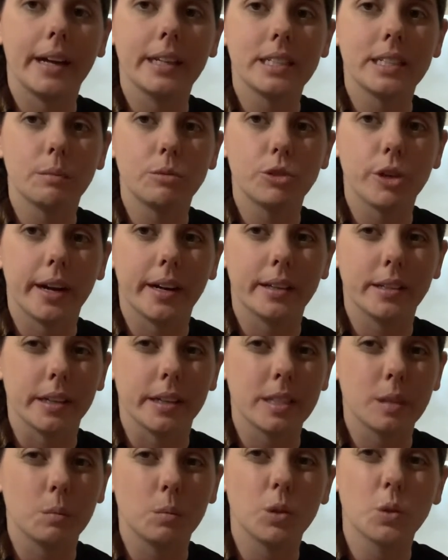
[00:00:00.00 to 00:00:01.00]
and subtract
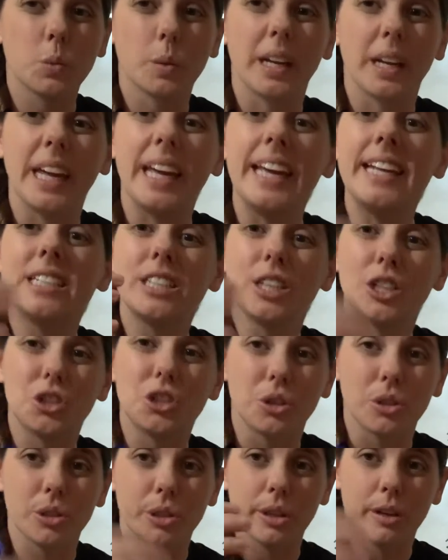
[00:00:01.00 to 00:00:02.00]
decimals when
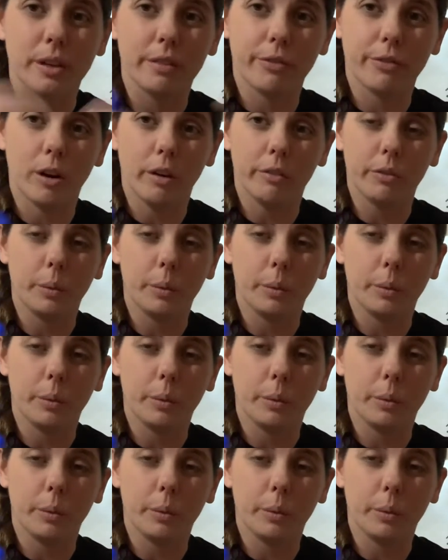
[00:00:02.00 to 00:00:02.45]
integers are involved,